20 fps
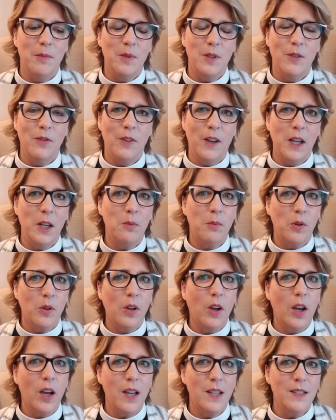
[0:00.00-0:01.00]
definable
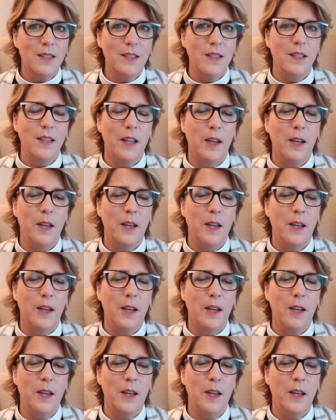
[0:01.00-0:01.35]
cost to